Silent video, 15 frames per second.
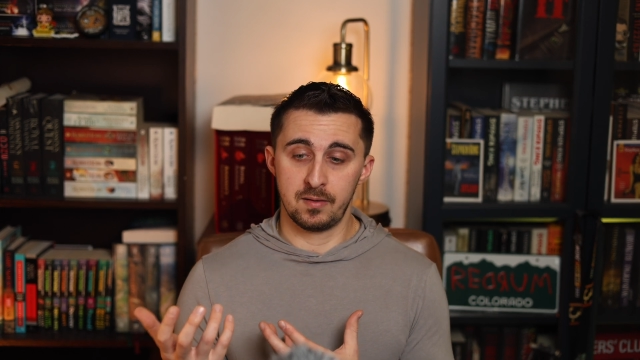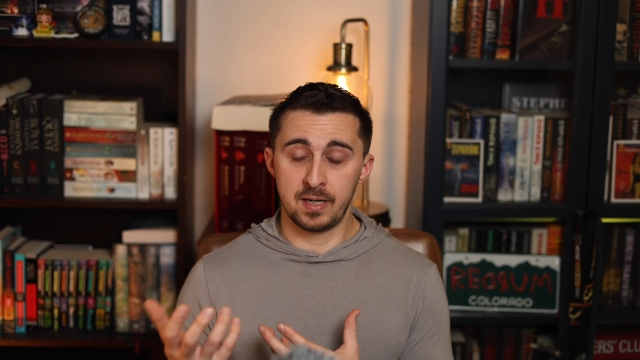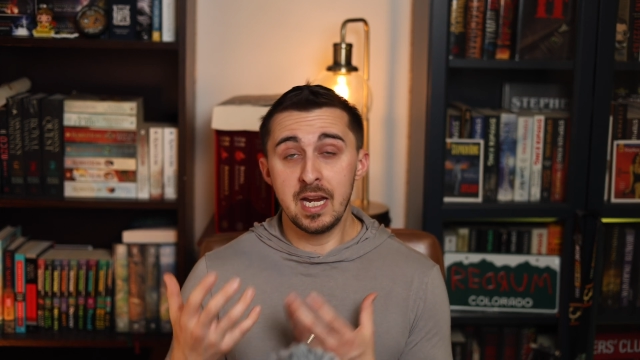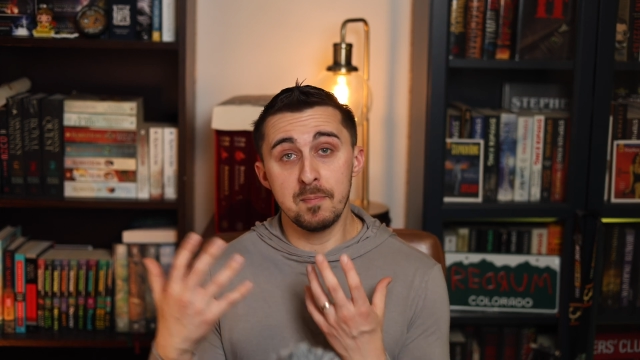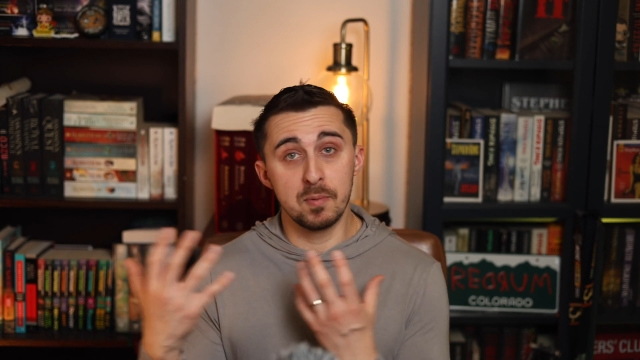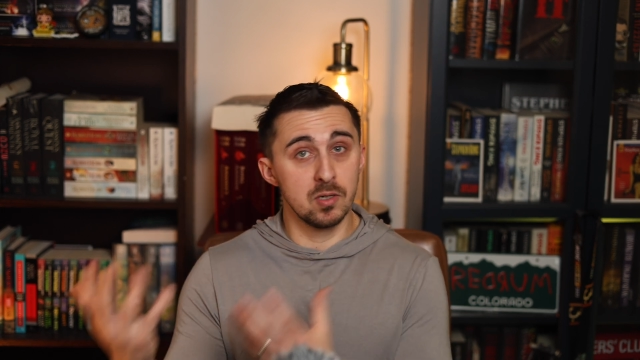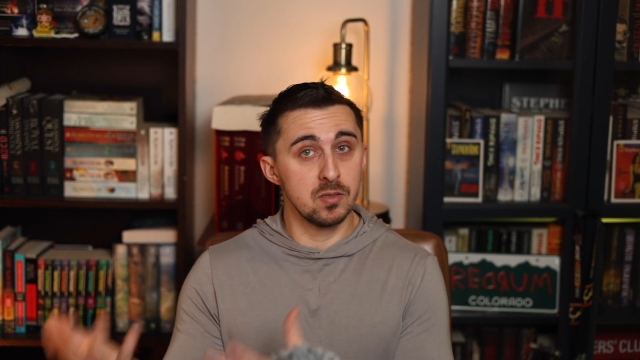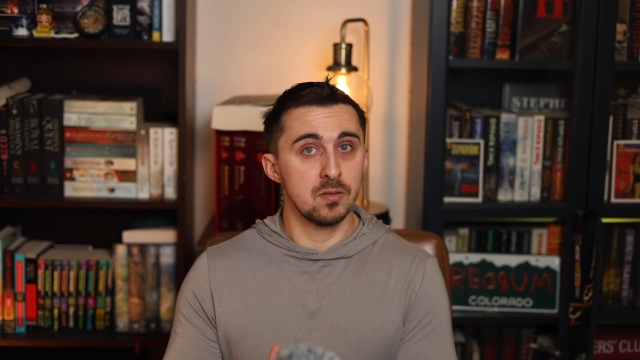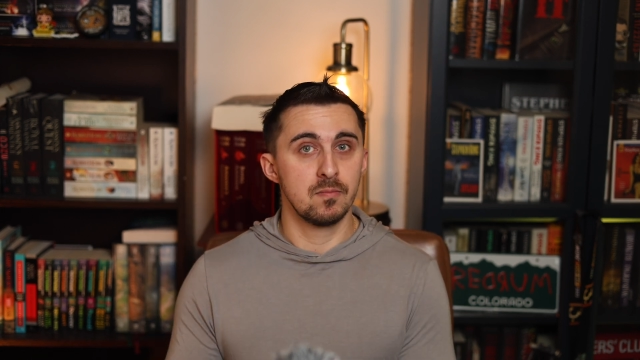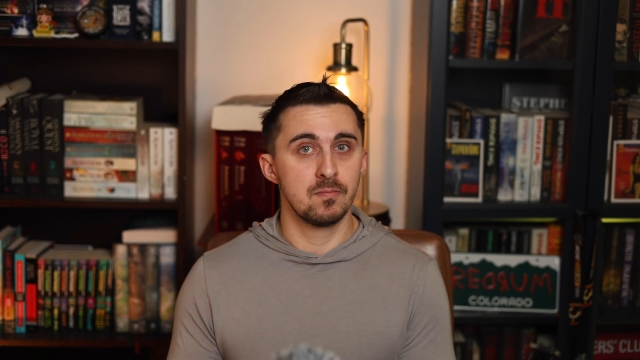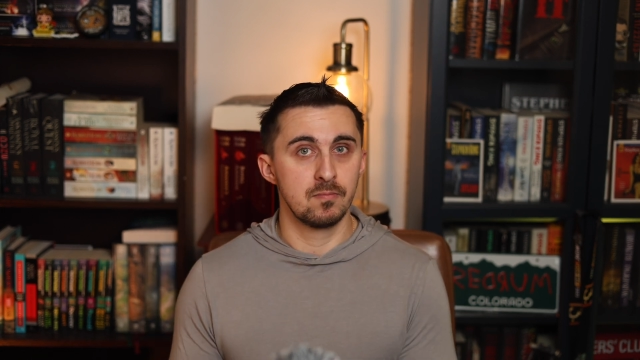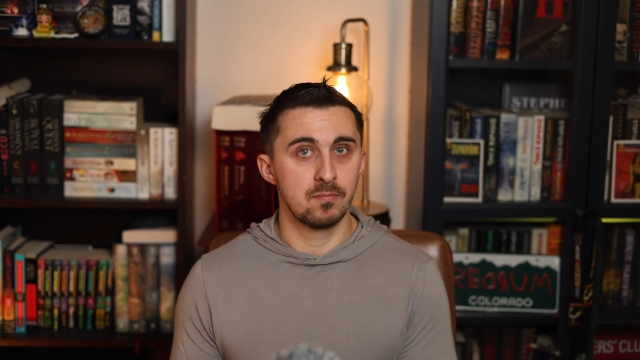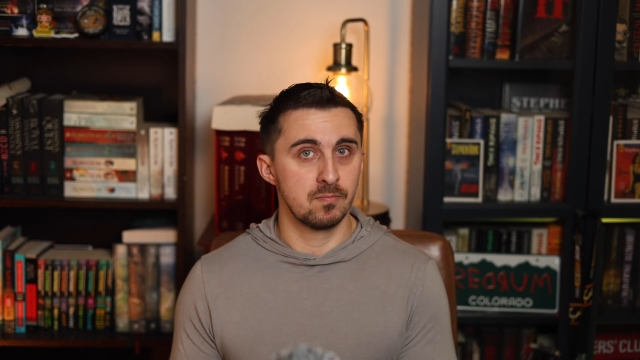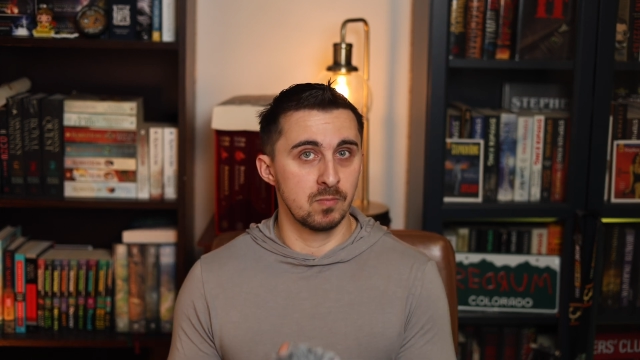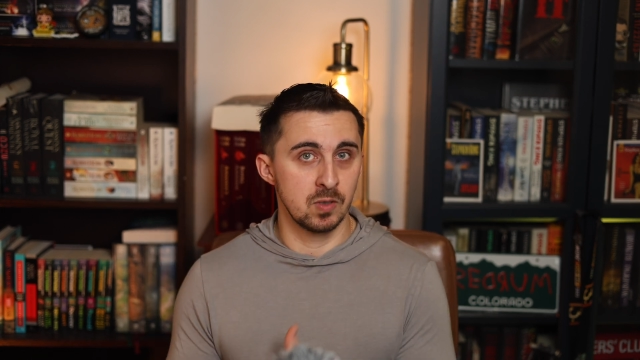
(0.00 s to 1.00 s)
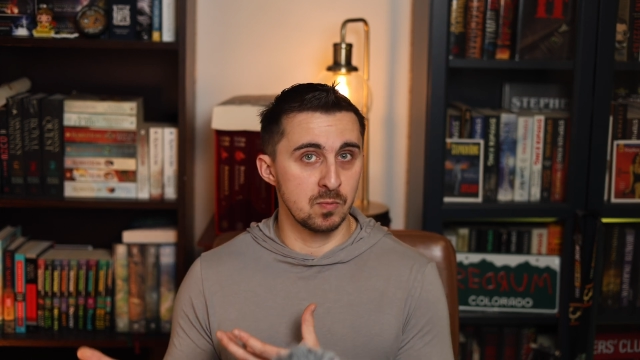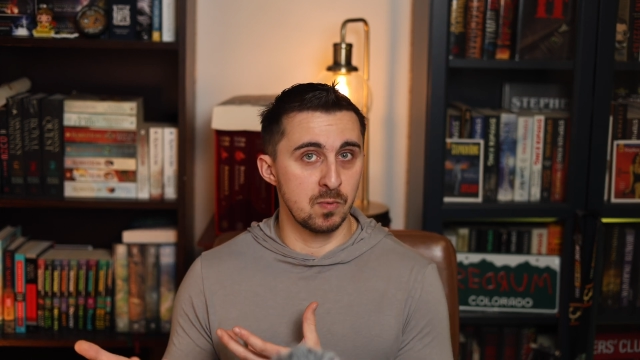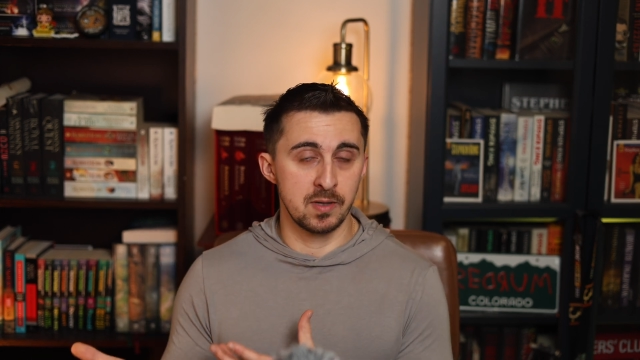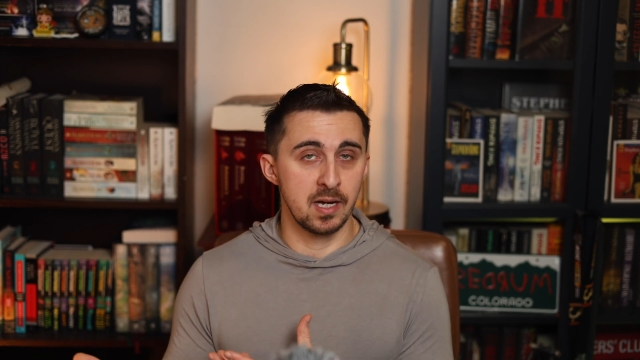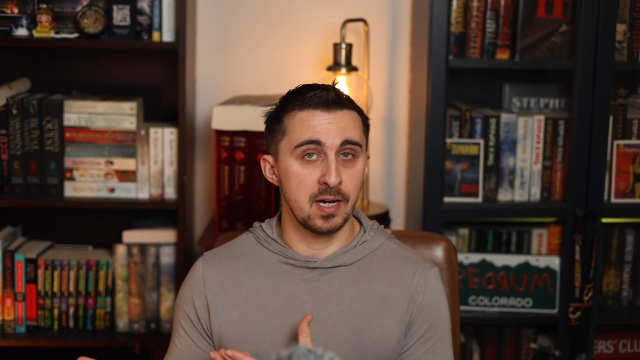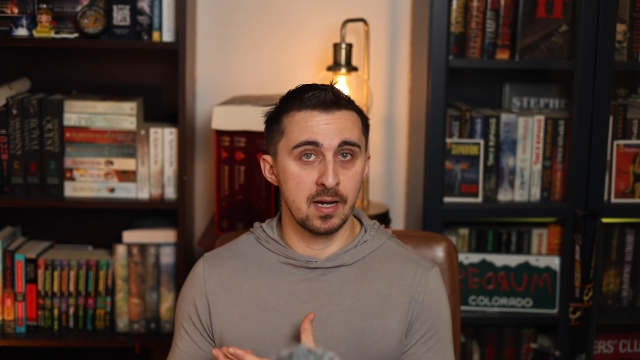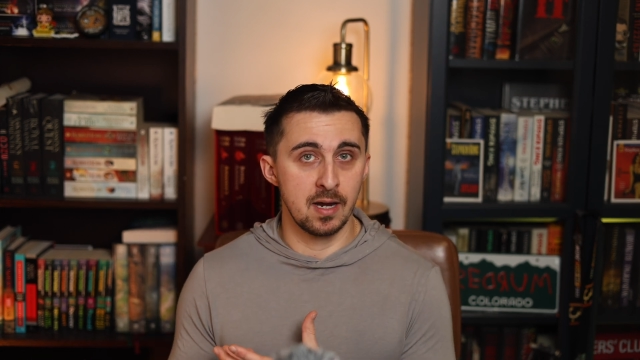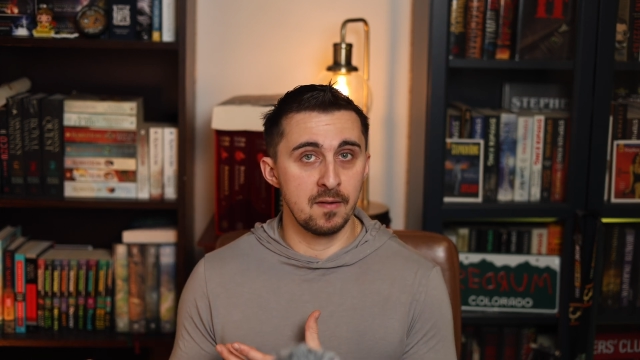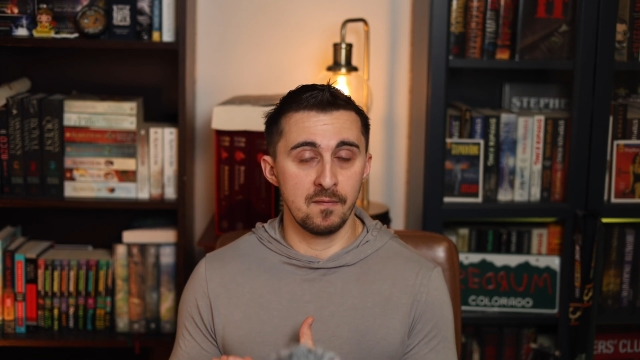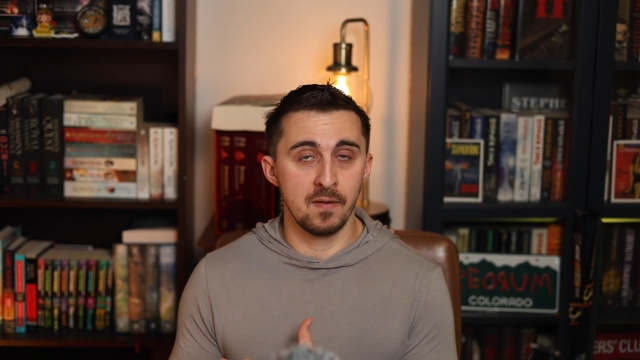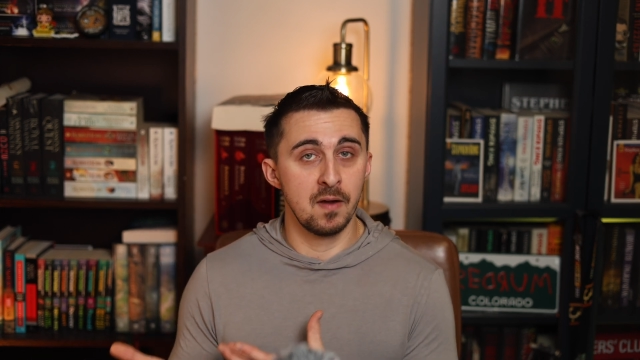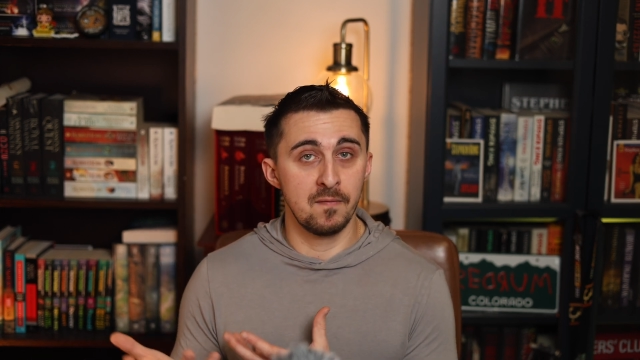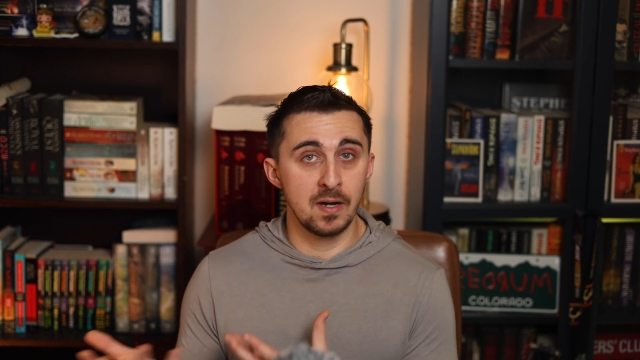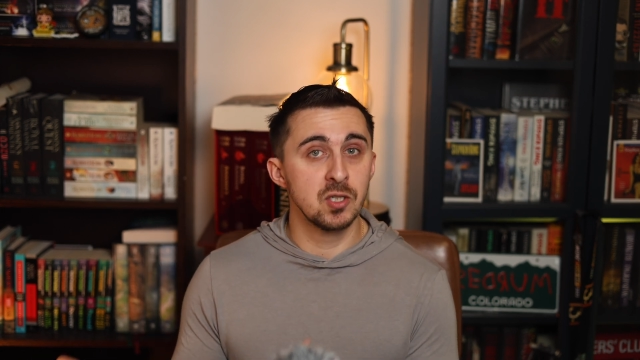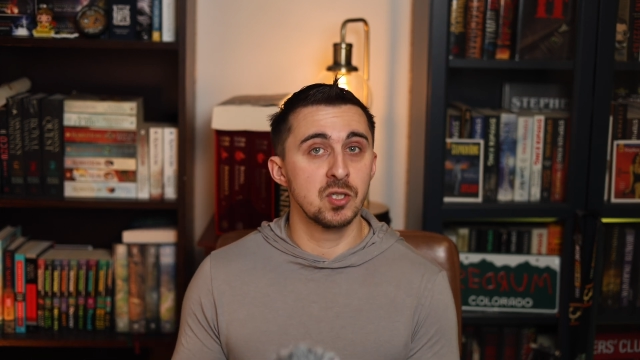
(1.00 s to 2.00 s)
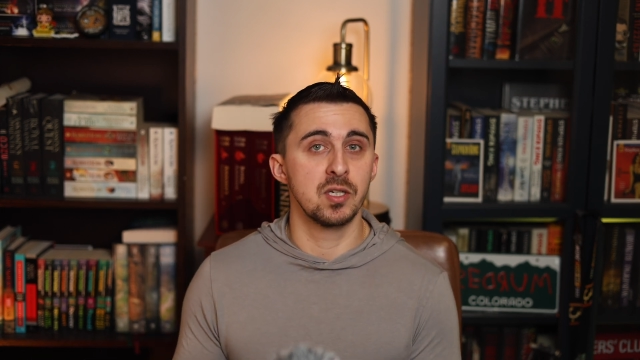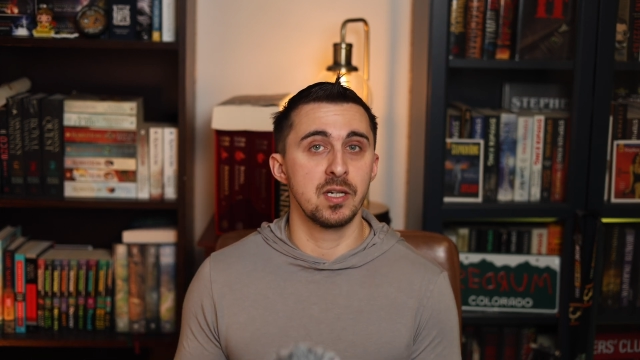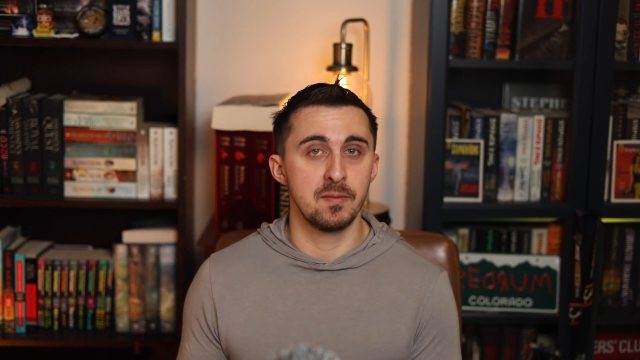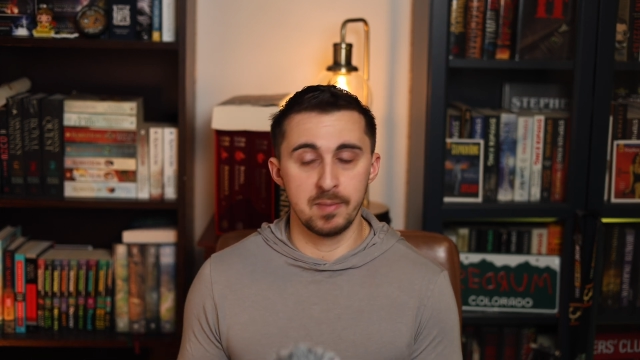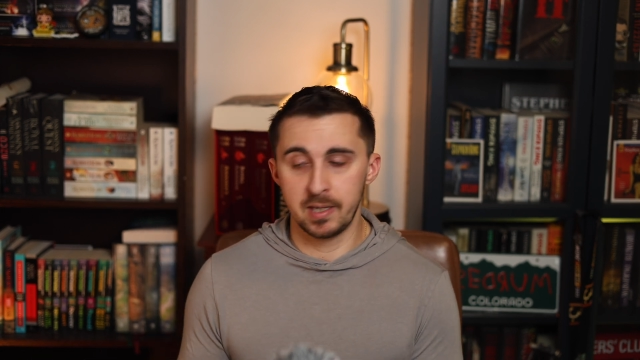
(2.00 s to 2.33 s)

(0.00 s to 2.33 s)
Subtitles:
keepers, is what they eventually